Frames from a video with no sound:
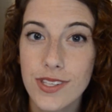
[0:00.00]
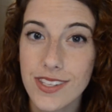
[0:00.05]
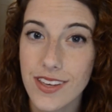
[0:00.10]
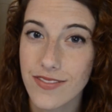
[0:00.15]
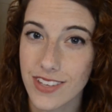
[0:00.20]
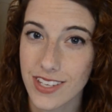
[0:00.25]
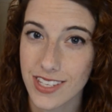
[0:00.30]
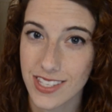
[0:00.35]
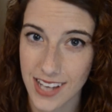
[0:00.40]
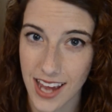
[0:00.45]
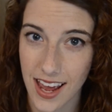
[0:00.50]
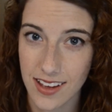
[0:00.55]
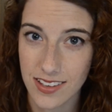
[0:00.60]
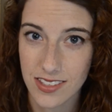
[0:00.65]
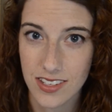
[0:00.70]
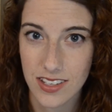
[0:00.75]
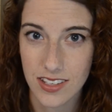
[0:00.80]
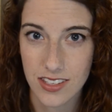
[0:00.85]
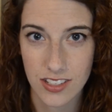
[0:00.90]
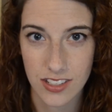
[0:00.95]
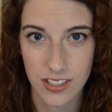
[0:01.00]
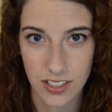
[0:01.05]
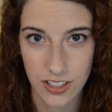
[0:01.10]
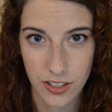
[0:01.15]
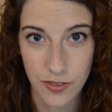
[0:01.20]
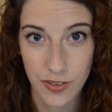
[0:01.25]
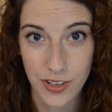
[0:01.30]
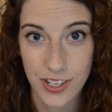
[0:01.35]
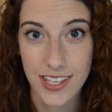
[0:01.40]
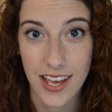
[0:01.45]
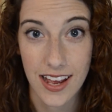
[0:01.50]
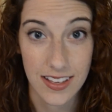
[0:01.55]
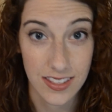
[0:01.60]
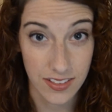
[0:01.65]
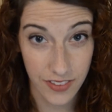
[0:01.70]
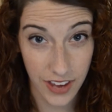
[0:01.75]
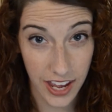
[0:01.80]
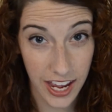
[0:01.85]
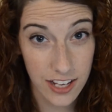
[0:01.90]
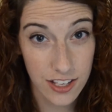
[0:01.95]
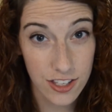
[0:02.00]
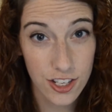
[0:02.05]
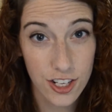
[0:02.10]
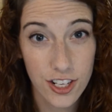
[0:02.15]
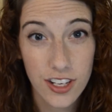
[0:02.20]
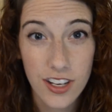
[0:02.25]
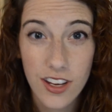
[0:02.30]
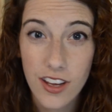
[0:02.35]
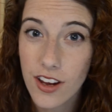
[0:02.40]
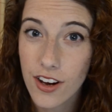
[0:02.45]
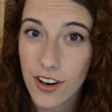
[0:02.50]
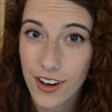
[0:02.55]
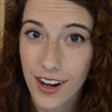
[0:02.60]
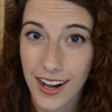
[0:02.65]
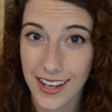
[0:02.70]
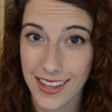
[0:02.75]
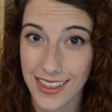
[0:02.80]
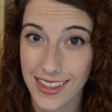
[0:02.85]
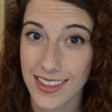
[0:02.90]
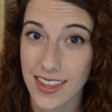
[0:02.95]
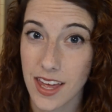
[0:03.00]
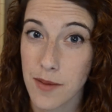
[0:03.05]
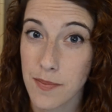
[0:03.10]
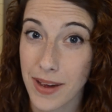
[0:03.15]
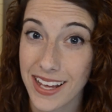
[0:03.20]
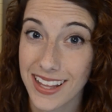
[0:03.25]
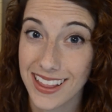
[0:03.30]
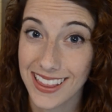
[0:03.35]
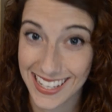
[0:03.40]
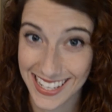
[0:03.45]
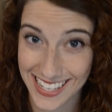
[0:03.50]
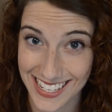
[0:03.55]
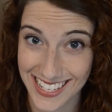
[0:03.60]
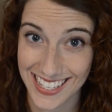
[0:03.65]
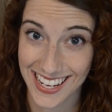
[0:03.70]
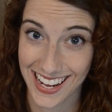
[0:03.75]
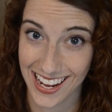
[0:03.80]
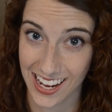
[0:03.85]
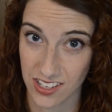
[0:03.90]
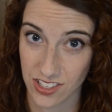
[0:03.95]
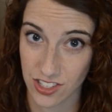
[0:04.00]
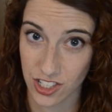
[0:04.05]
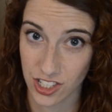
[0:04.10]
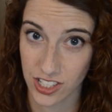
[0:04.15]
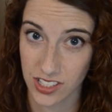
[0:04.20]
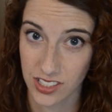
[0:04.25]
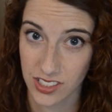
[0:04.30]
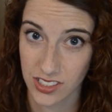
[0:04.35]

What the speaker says: of this test is to look for signs of cancer or anything that might lead to cancer.